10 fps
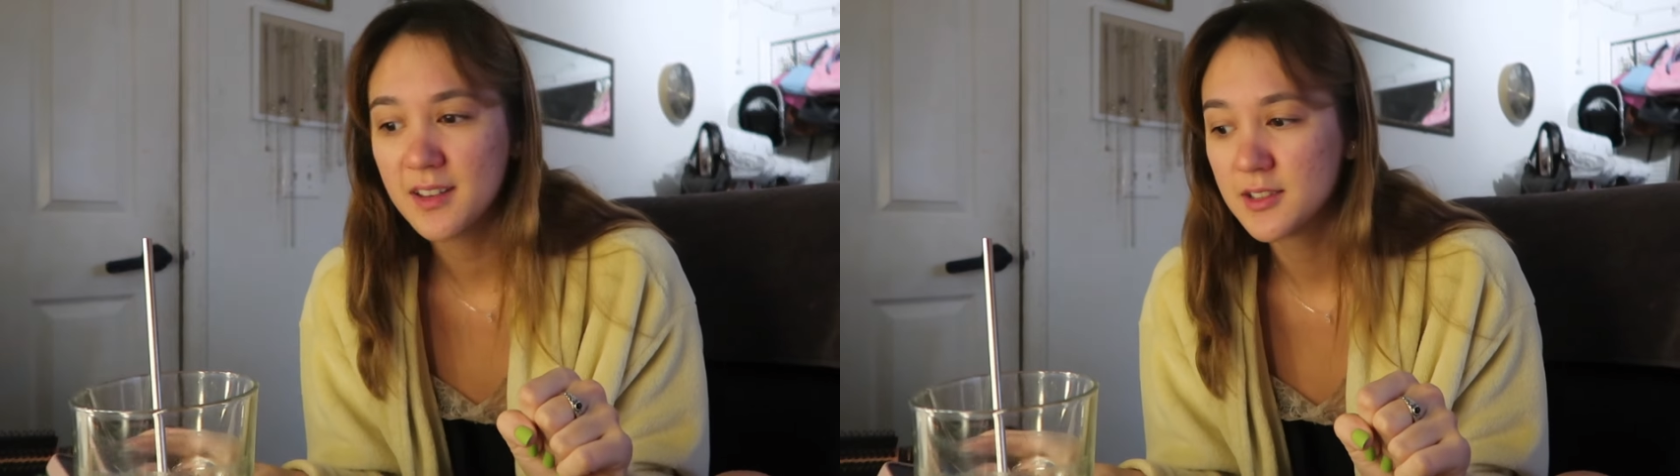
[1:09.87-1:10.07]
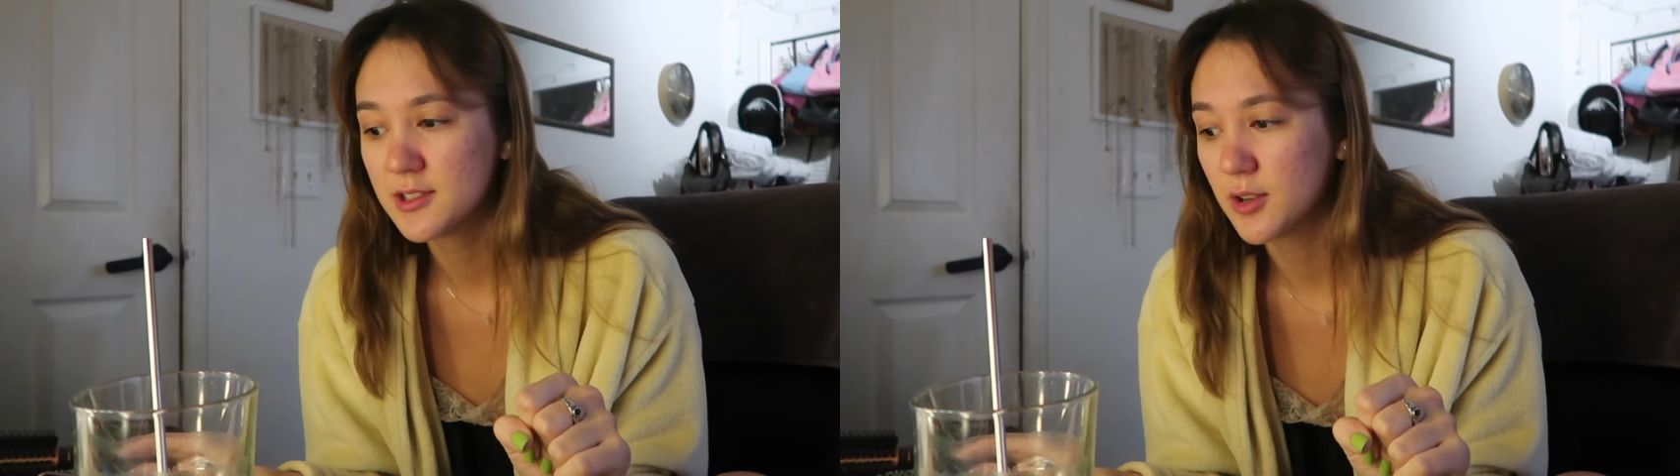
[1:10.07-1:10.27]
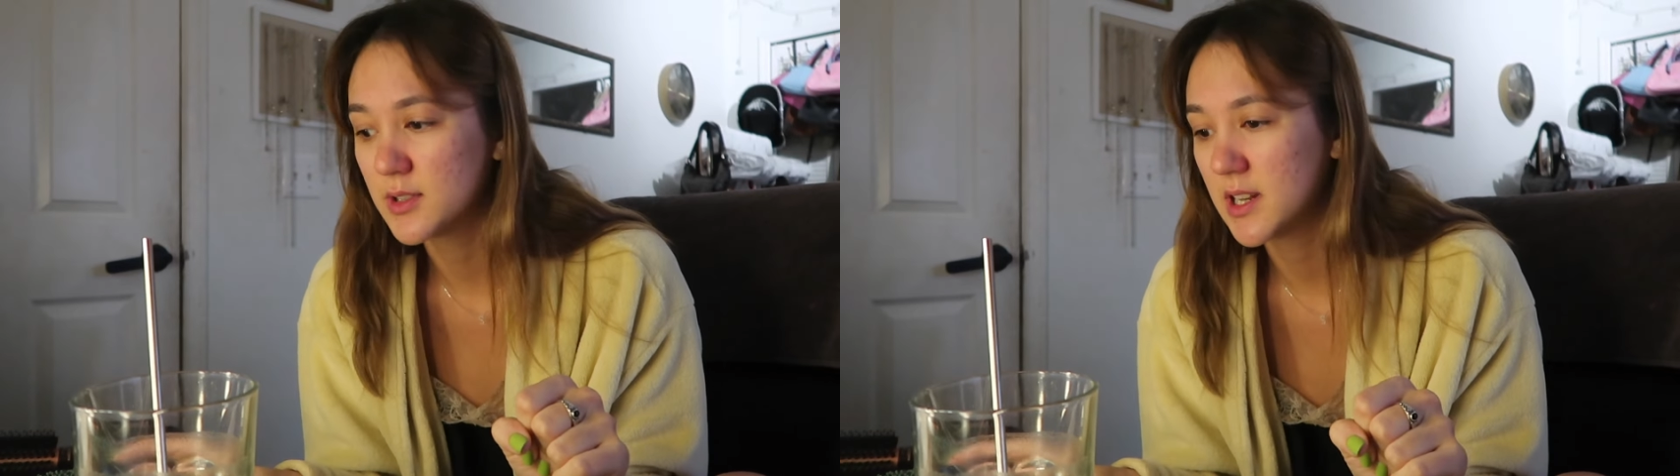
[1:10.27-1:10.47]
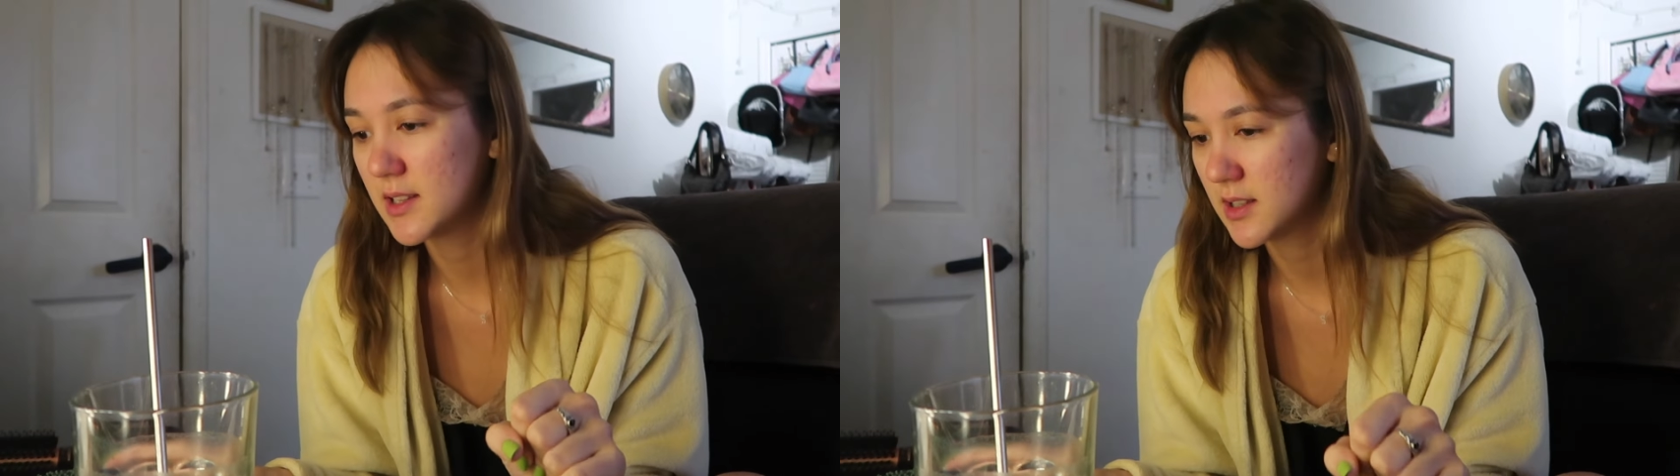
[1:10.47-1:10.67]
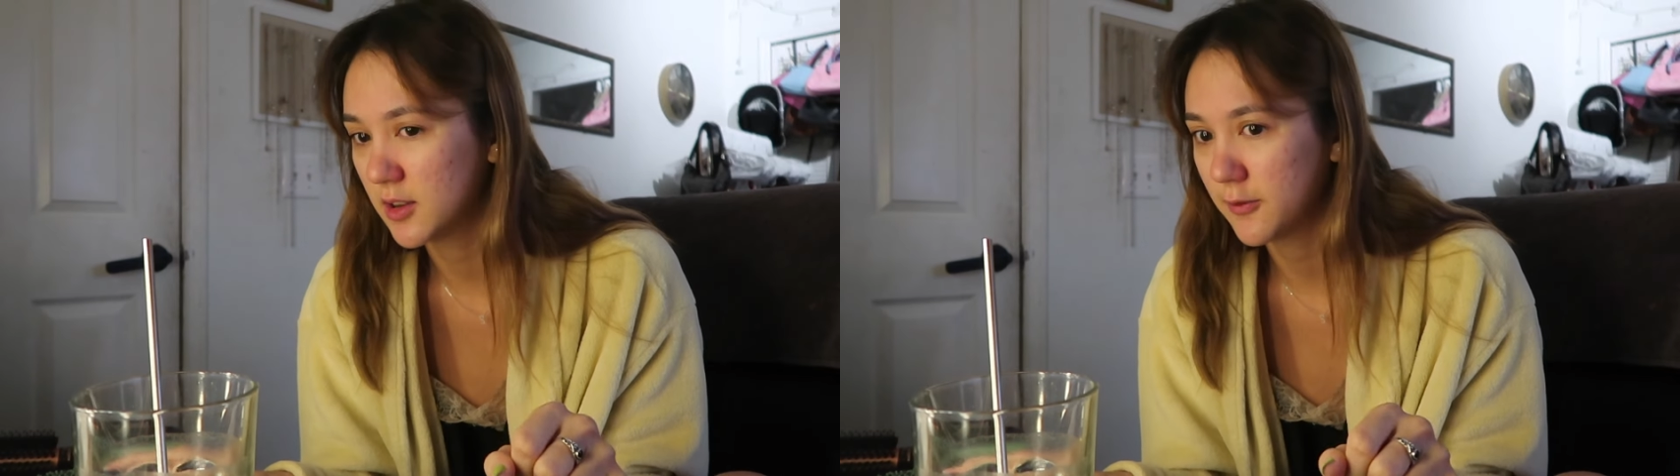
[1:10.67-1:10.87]
So
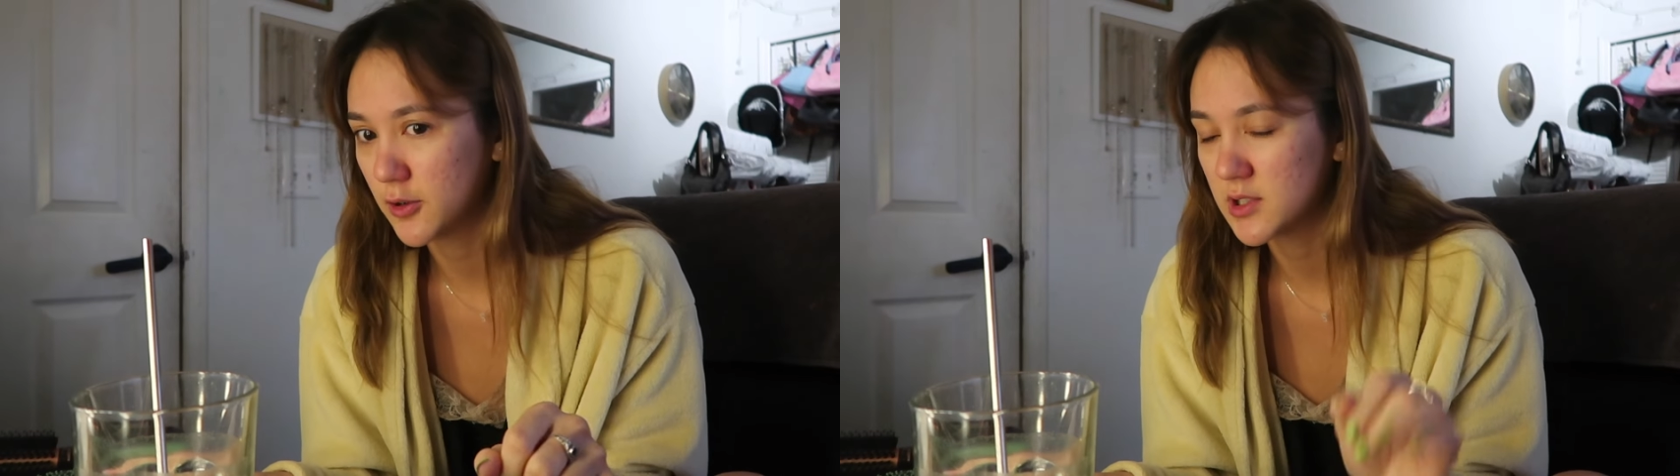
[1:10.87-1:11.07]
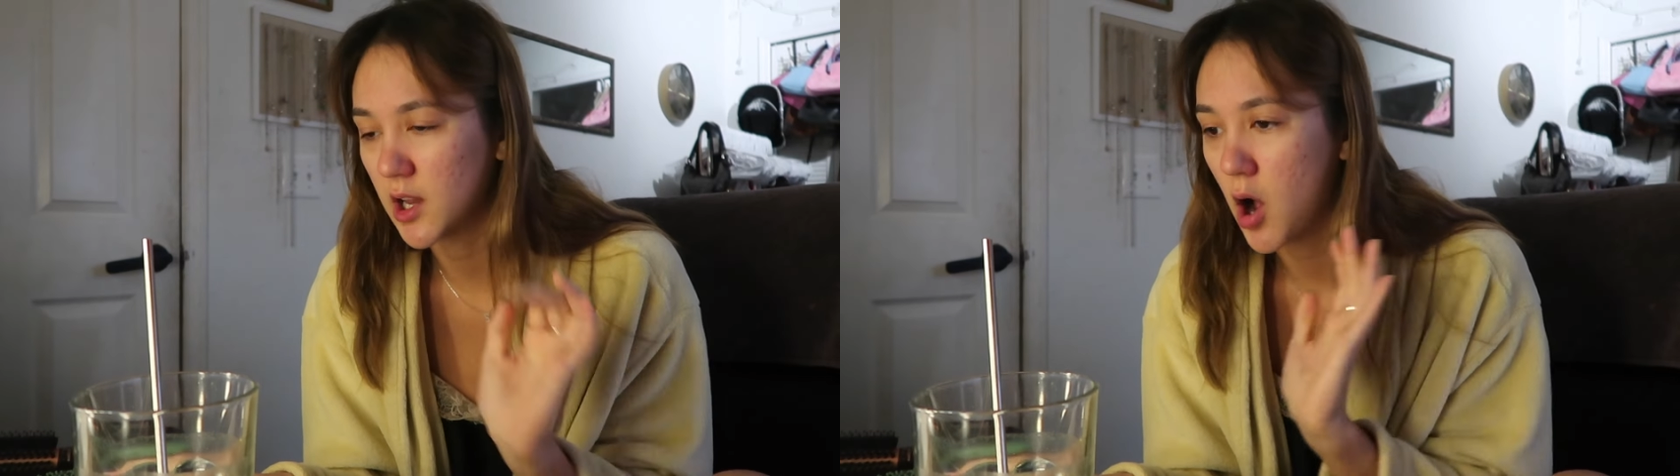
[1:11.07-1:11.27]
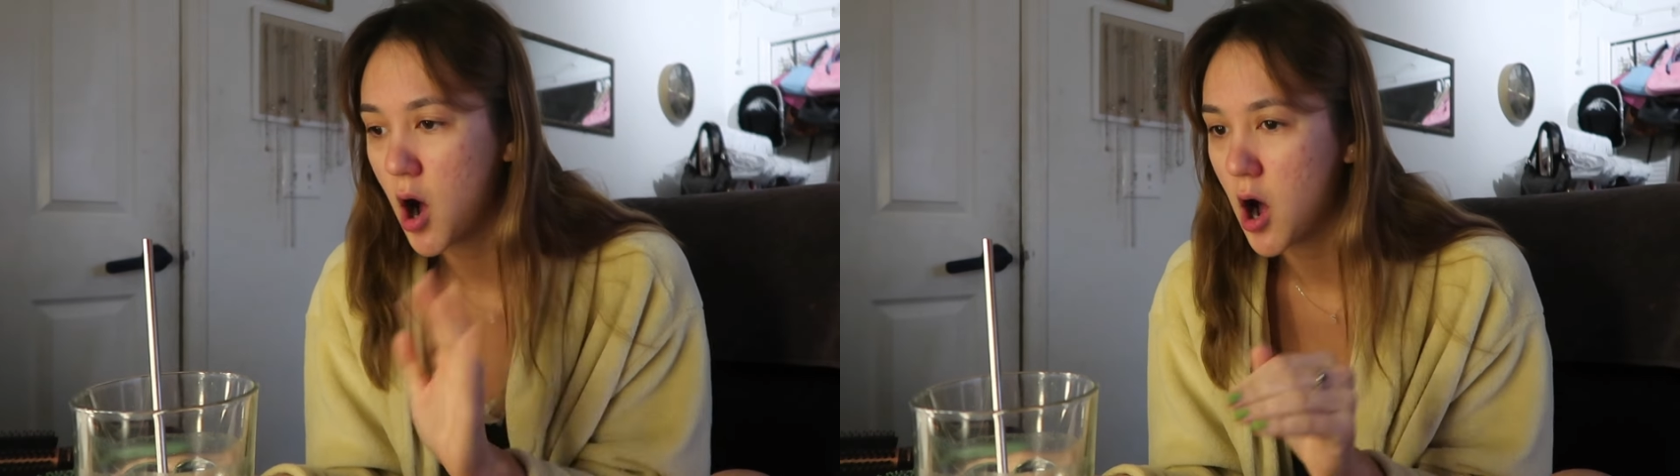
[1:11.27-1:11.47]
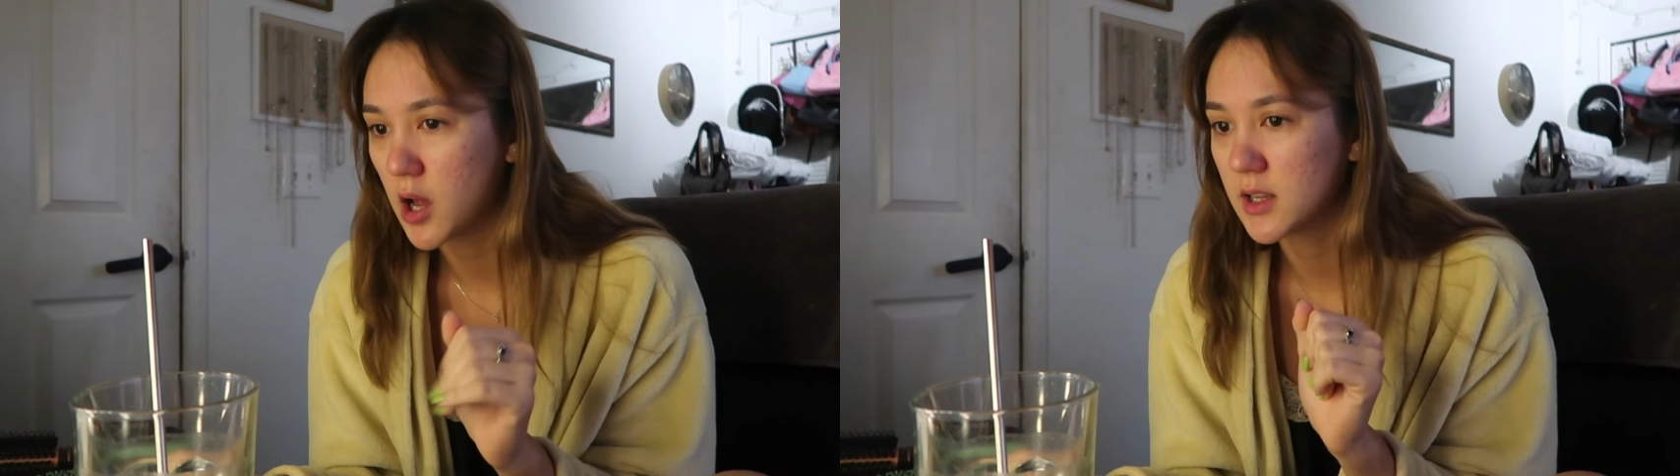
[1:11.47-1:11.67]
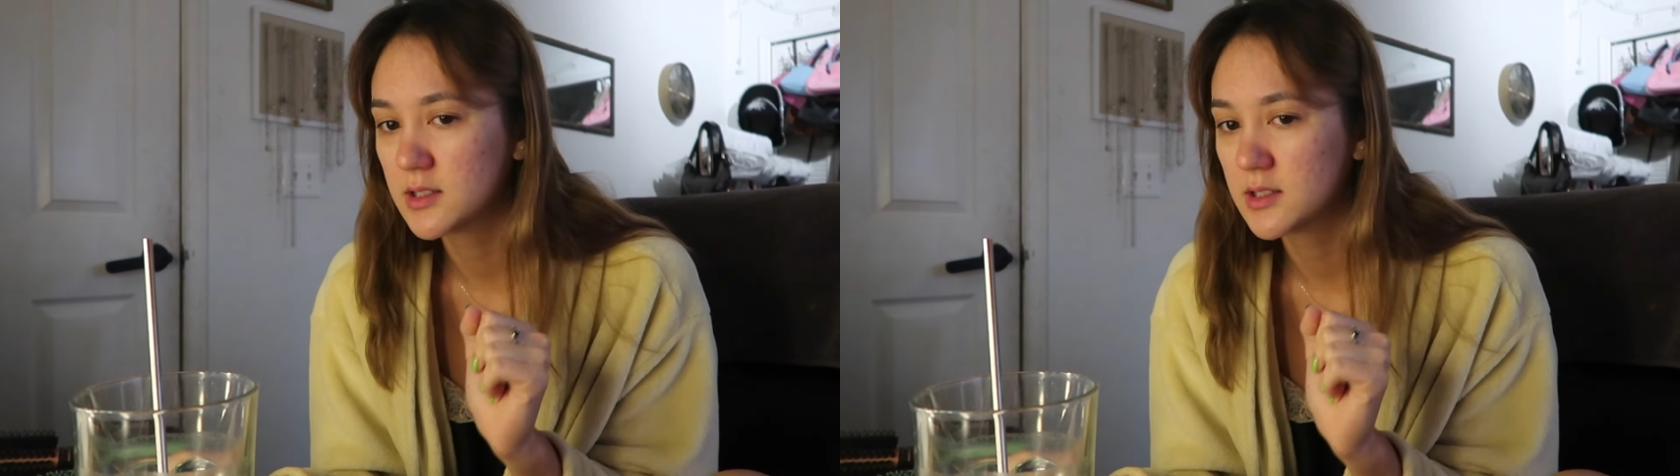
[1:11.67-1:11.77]
today's like the first like hot